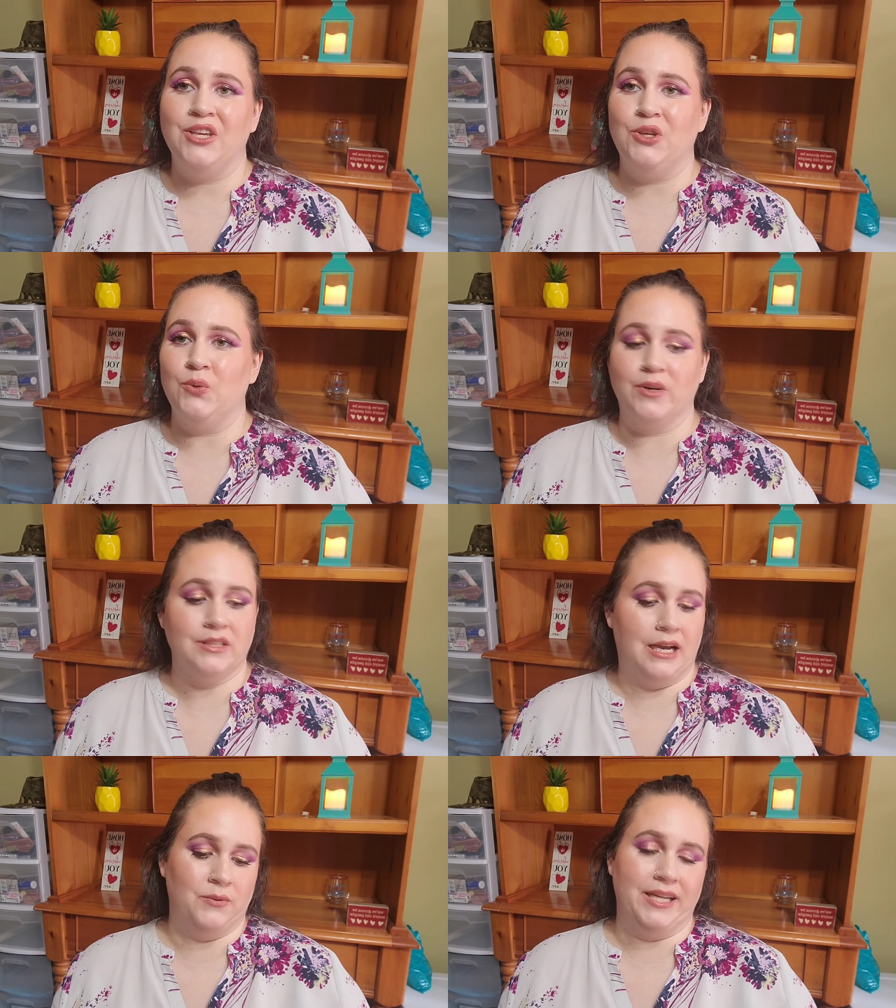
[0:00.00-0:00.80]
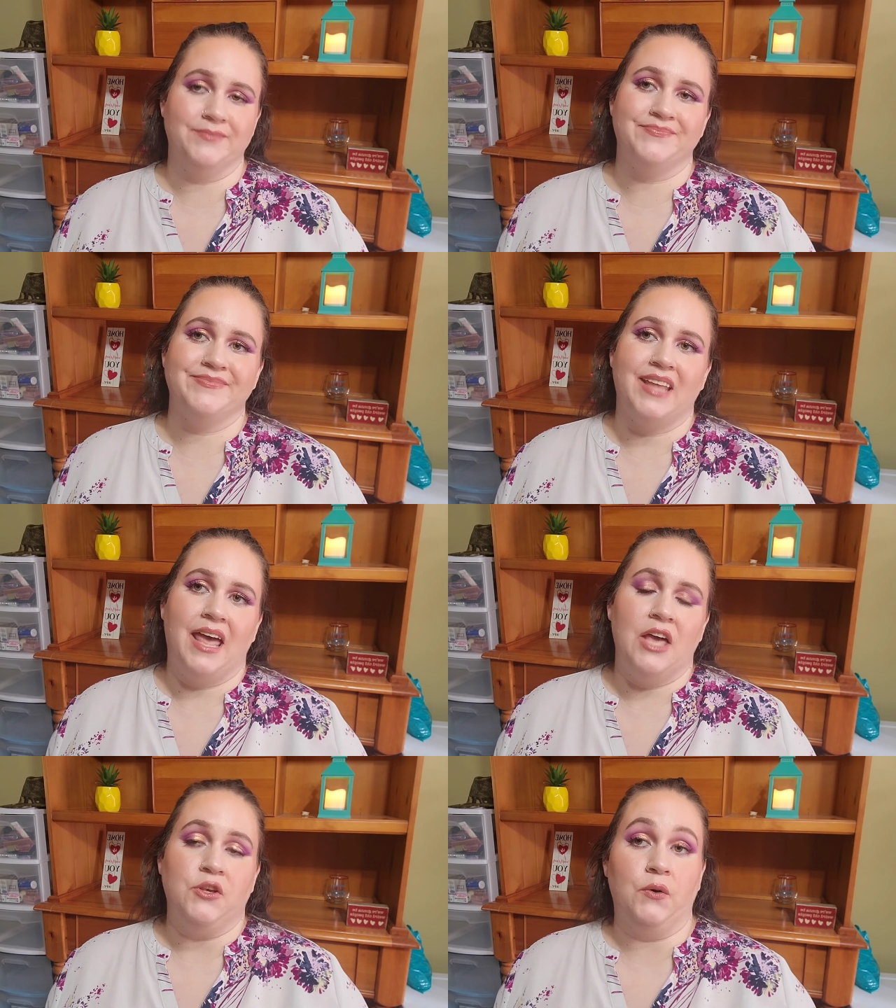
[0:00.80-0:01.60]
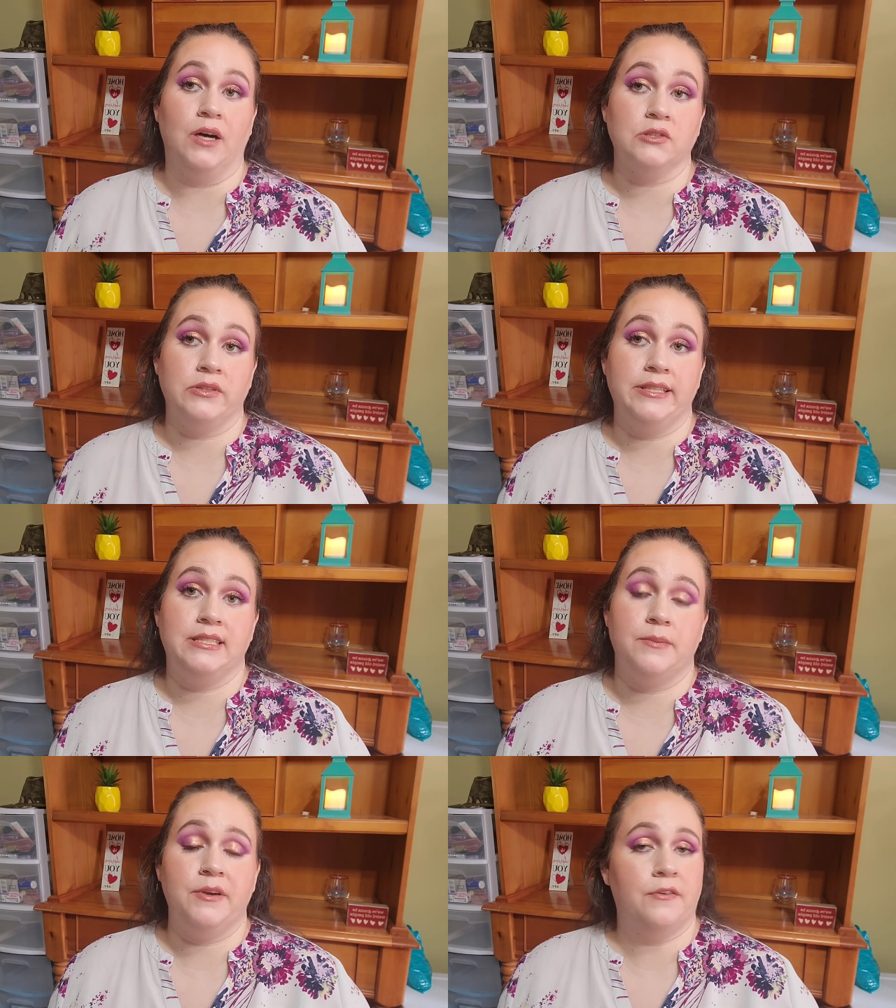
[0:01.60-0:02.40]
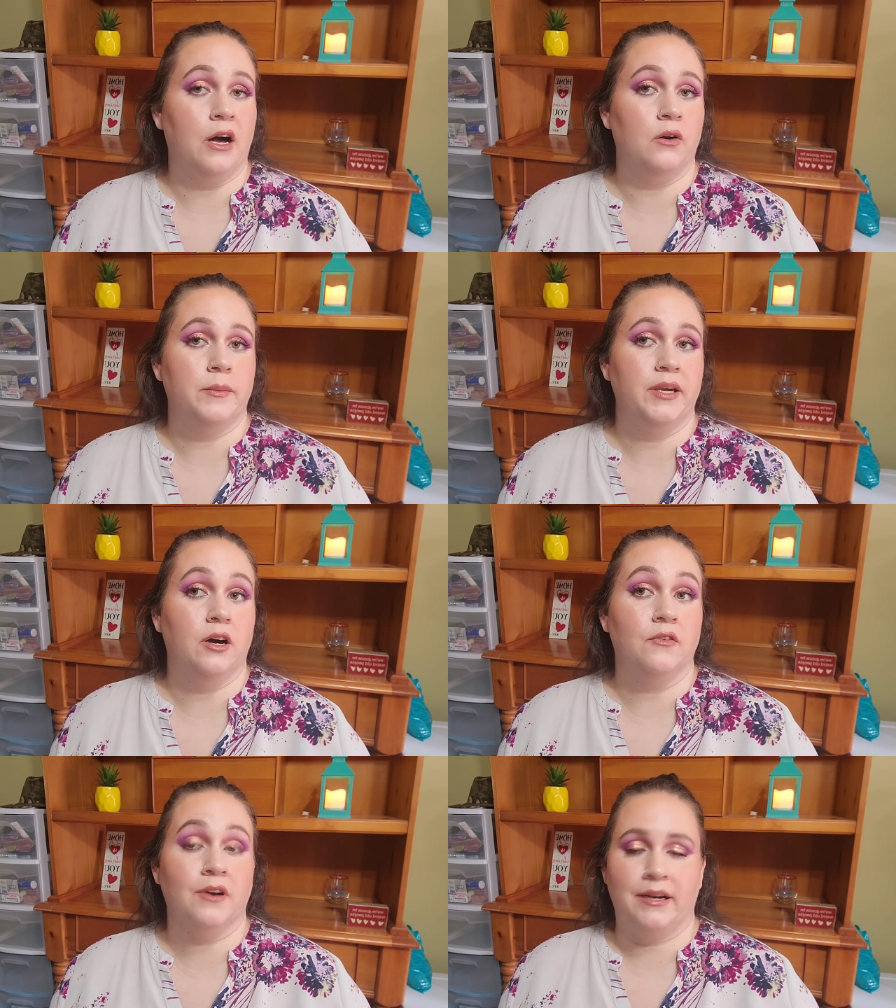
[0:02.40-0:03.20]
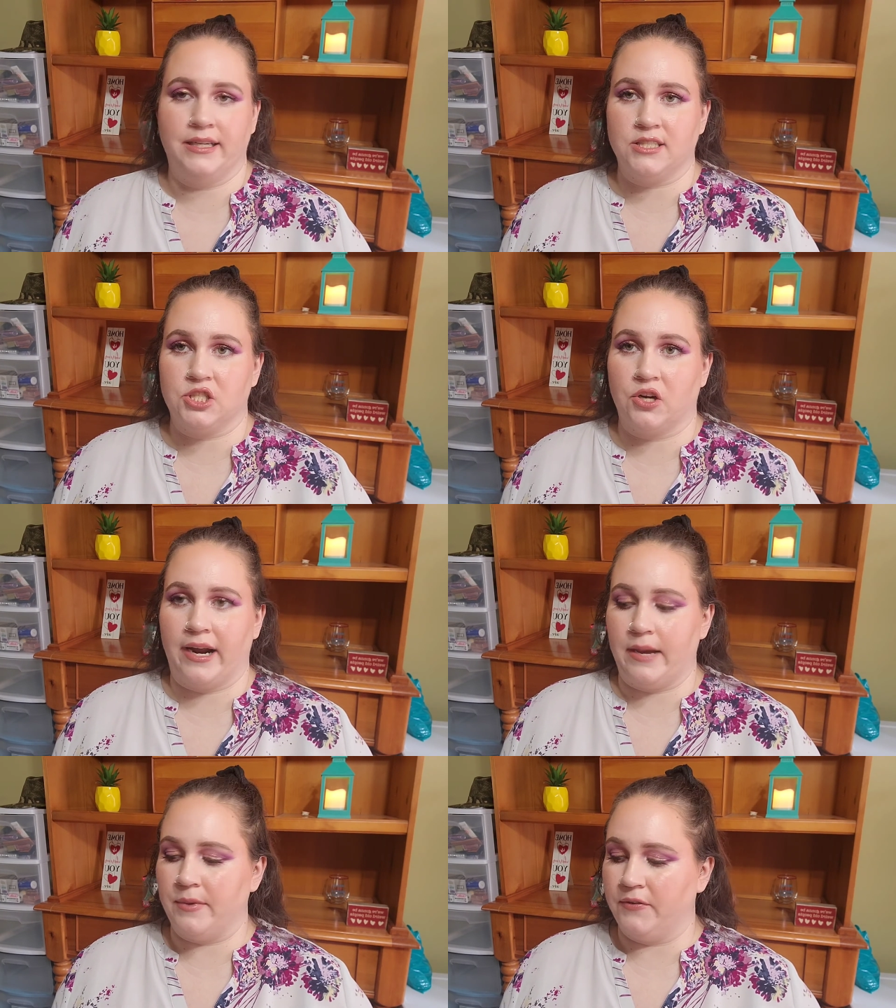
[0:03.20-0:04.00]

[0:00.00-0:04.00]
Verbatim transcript: you will not win. You also need to be following me over on Instagram.